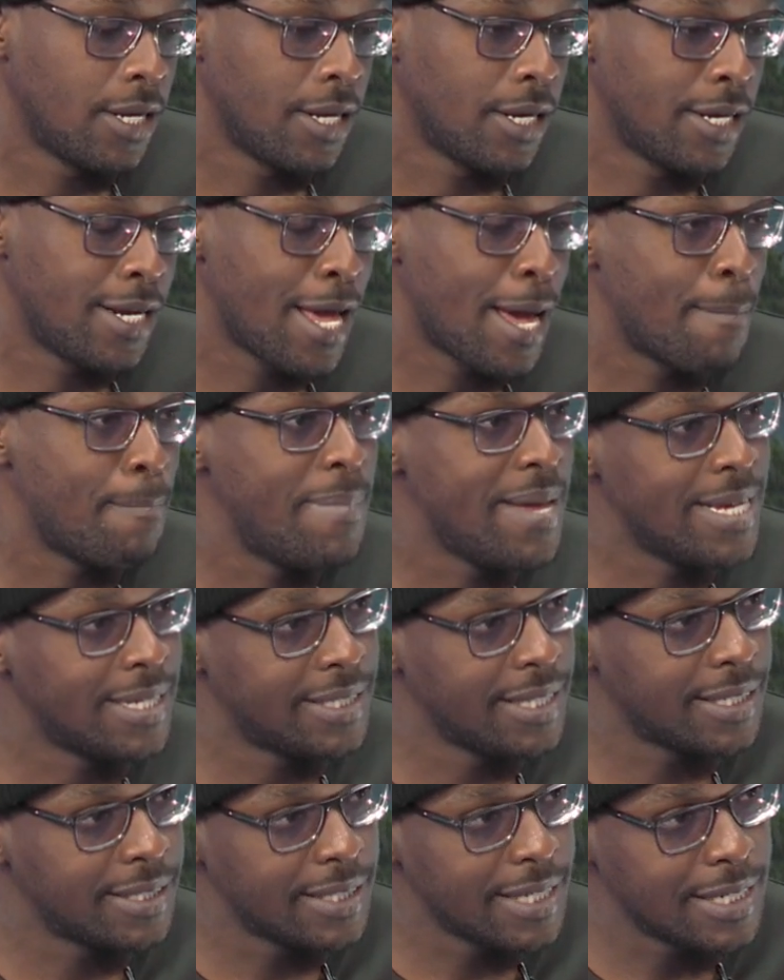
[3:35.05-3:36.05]
There are
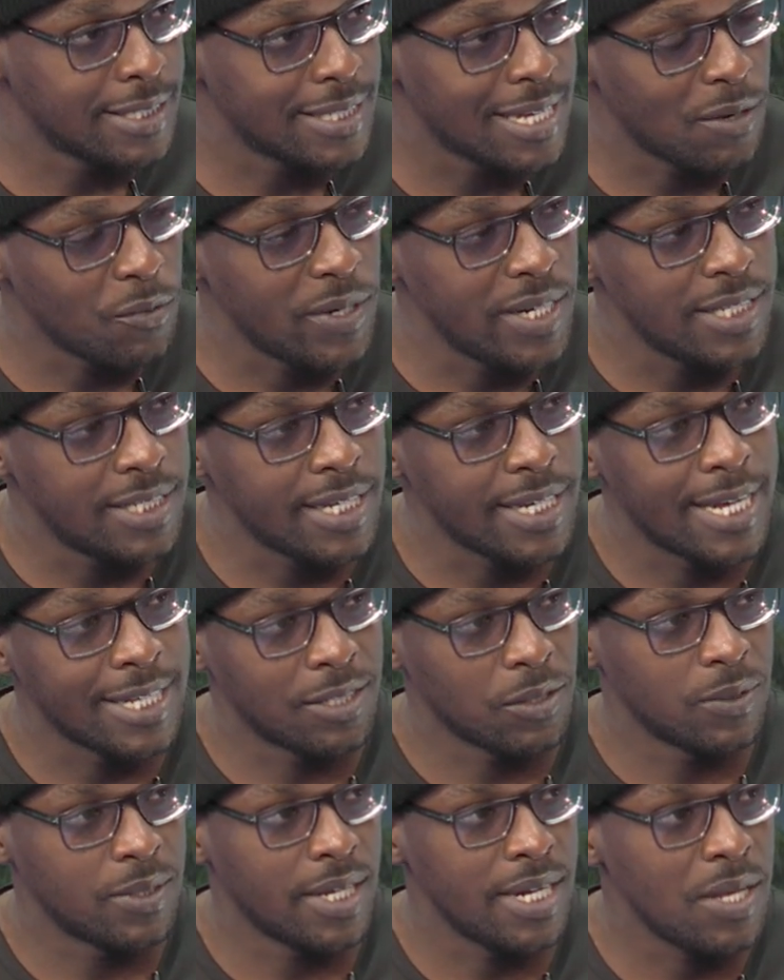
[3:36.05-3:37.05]
basic things that we need to get
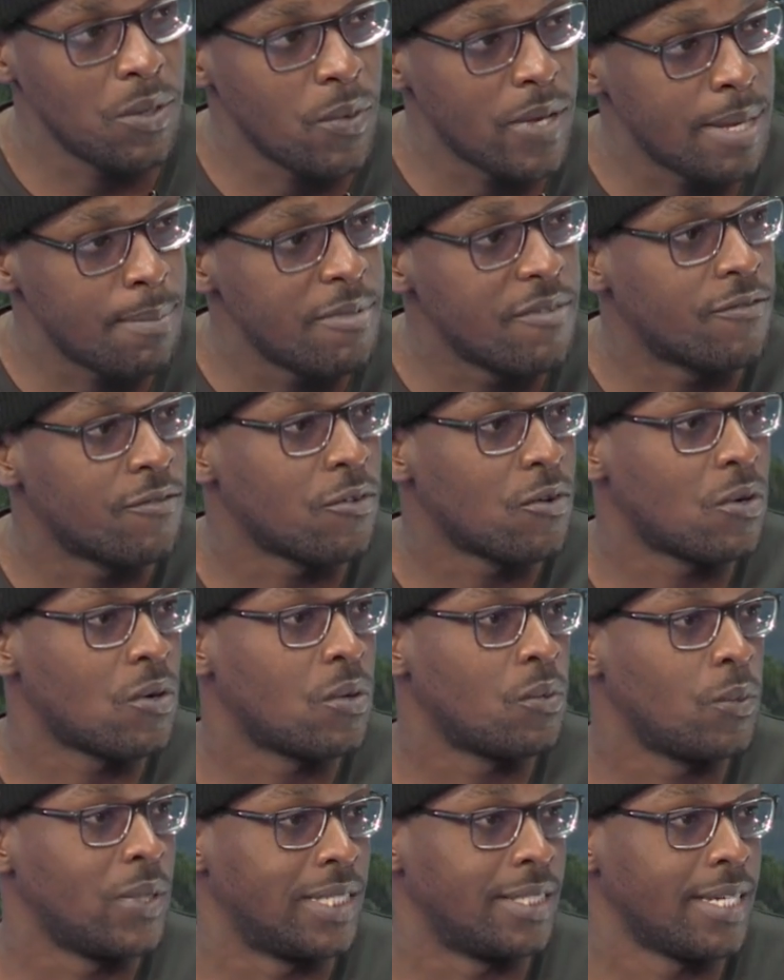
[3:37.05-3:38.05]
out of the way before
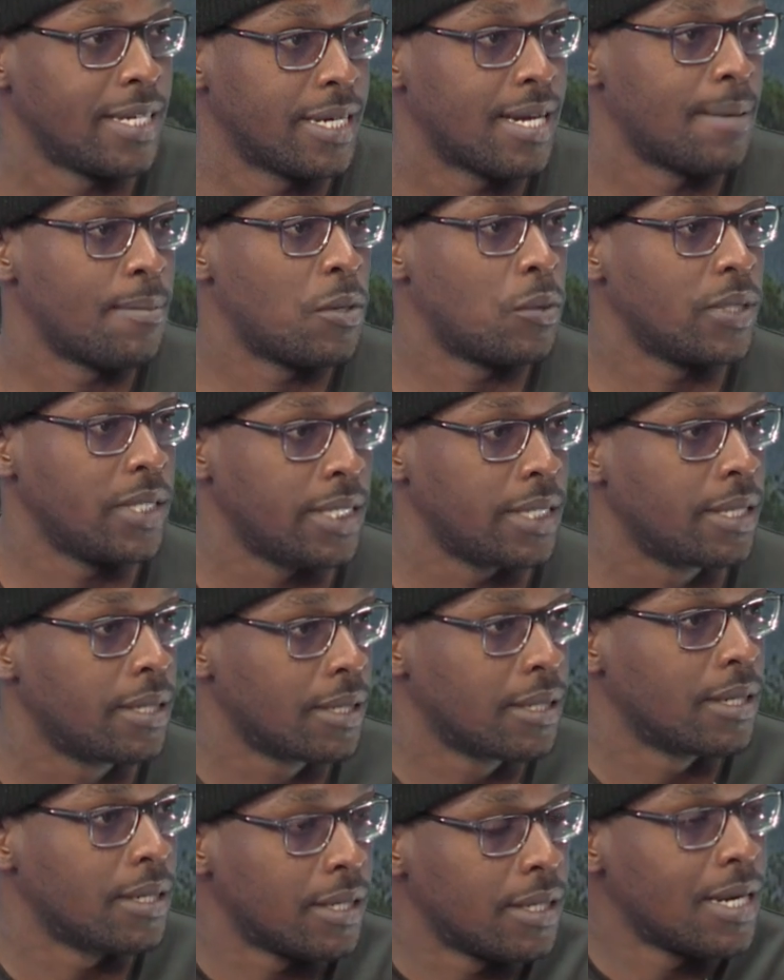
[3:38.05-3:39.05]
we think about the
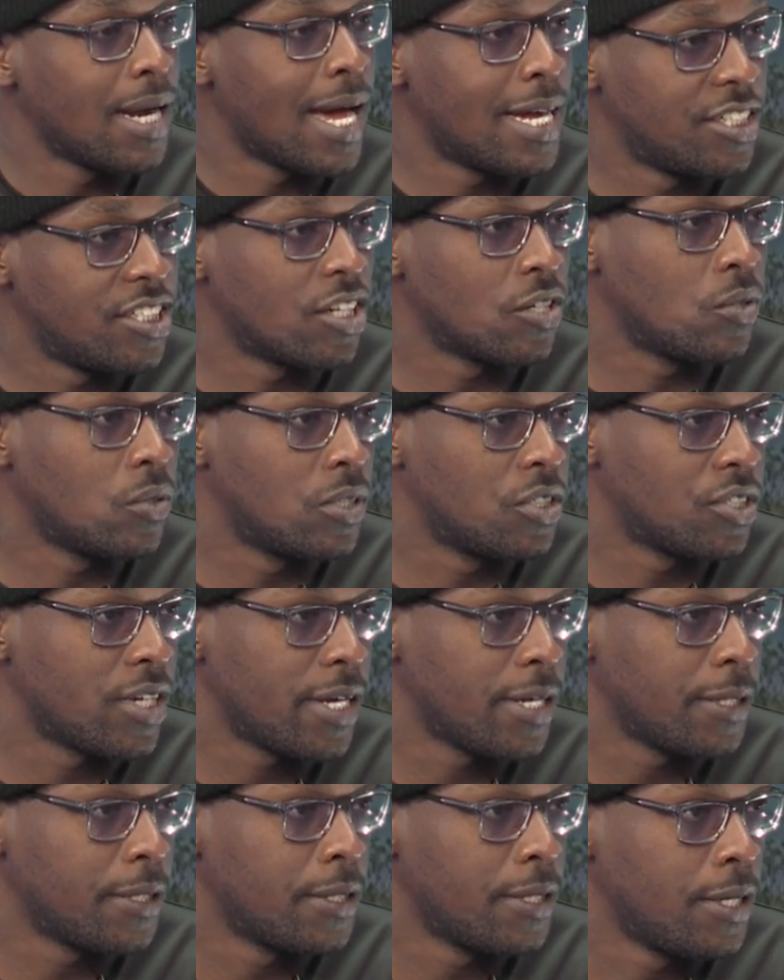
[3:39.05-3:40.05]
larger goals,
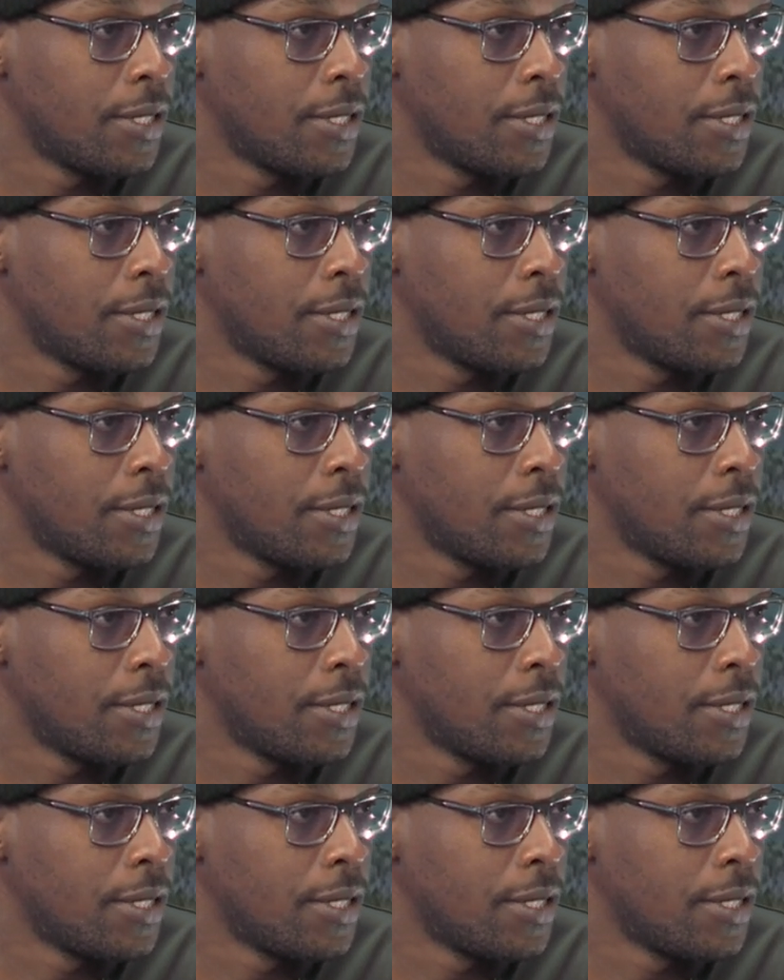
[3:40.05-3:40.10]
right?